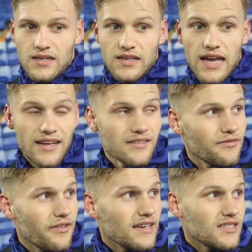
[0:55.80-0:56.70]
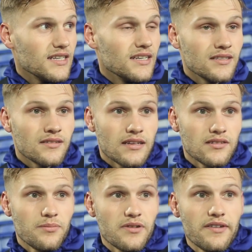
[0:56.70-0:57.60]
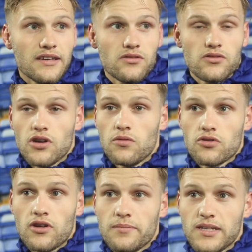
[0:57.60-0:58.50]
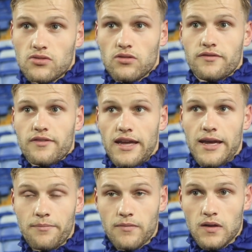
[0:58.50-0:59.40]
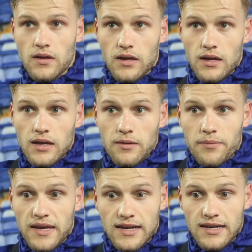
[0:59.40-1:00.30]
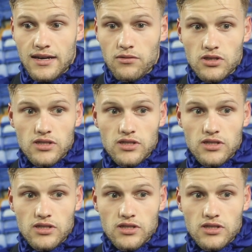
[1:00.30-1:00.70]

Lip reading: Yeah, it's first season as a professional, so it's going to be tough. Being in and out the